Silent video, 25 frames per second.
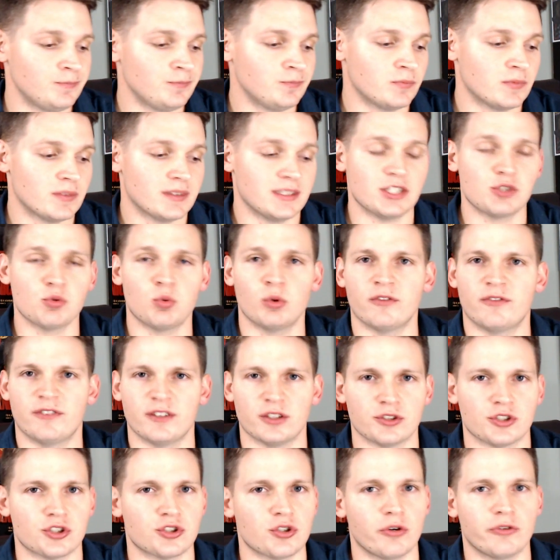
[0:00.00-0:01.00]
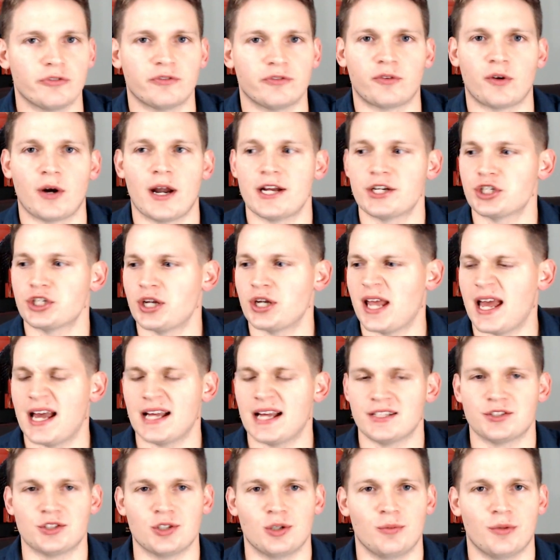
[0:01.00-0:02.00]
this one feels so fresh and
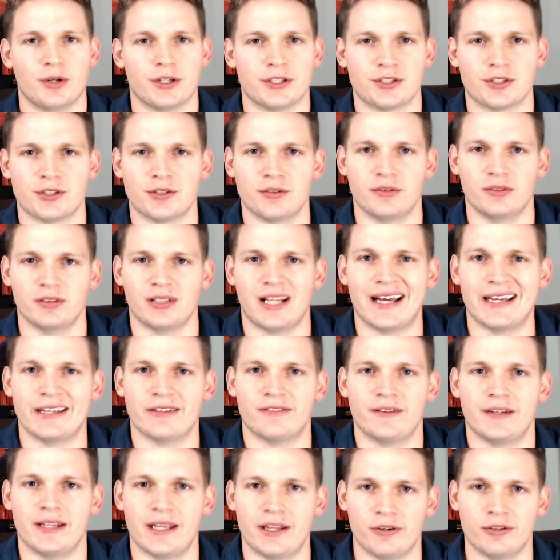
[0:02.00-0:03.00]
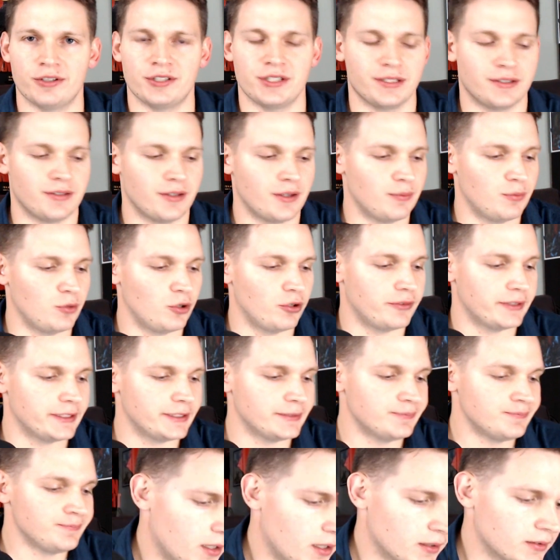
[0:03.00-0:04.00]
adds so much life and energy to the
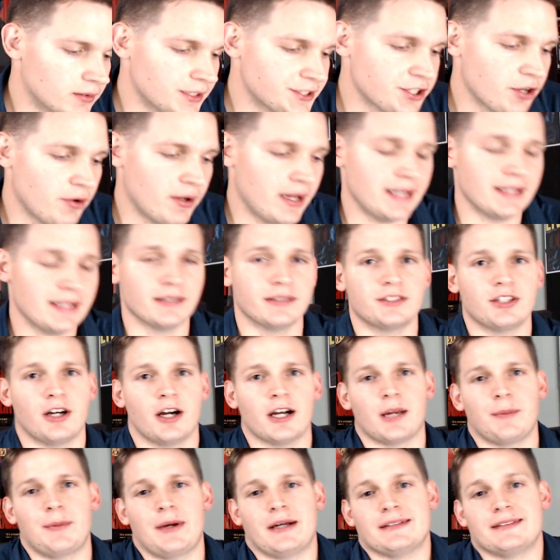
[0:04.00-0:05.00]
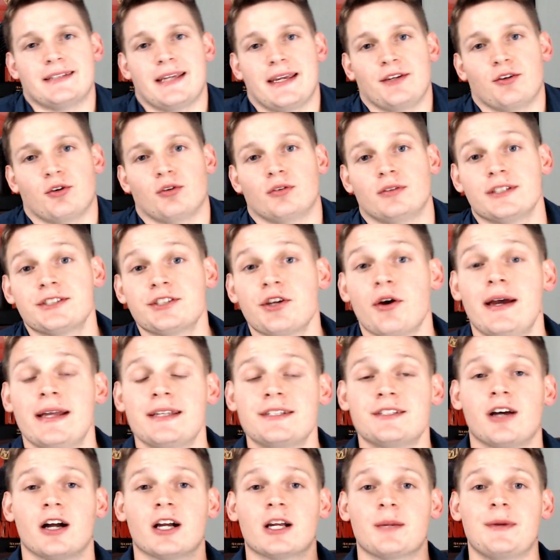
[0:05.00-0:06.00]
movie. Let's go ahead and talk about Daniel. Let's go ahead
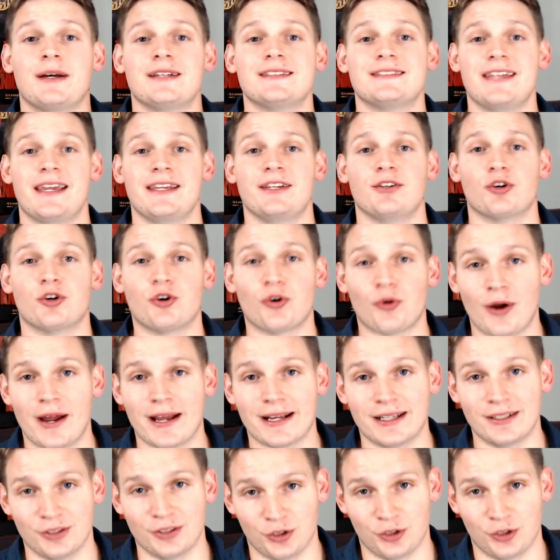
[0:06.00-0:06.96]
and talk about Daniel Craig a little